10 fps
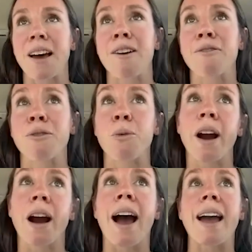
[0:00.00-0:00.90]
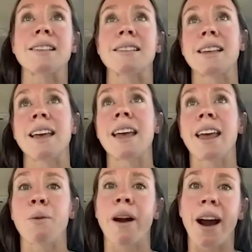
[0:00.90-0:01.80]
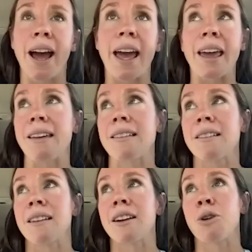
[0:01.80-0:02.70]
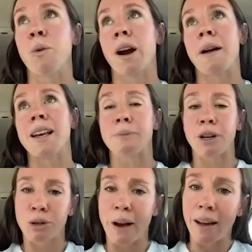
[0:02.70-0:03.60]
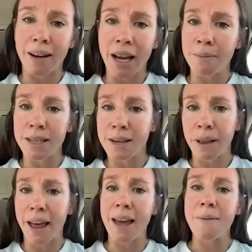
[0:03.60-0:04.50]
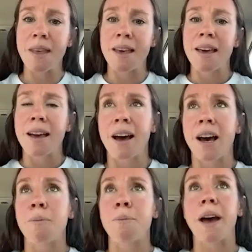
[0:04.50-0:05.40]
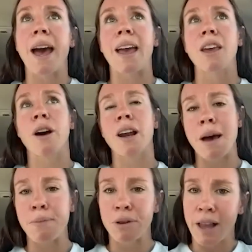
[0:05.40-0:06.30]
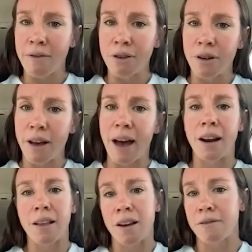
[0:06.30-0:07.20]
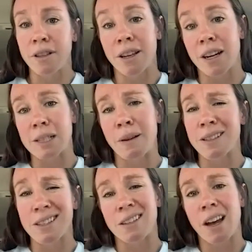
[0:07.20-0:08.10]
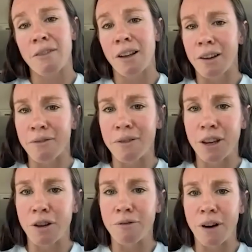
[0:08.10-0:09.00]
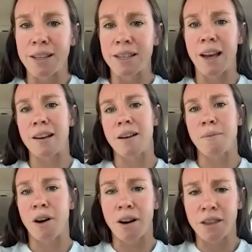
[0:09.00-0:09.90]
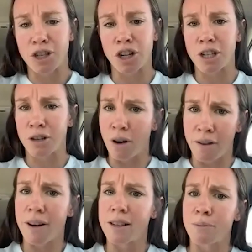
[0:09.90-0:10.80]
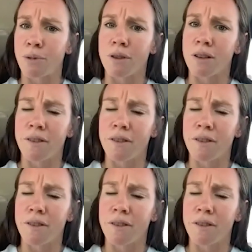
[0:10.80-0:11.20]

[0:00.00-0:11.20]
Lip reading: of where I sit and where where my spirituality comes into play. But at a member level, I've had a lot of really good experience, and still have a lot of, friends that are in the church and who are very supportive